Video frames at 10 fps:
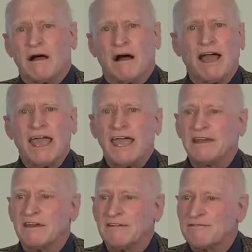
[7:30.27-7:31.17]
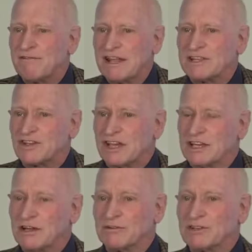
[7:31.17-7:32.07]
I had no friends. I had
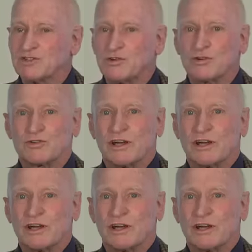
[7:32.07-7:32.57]
no one to talk to.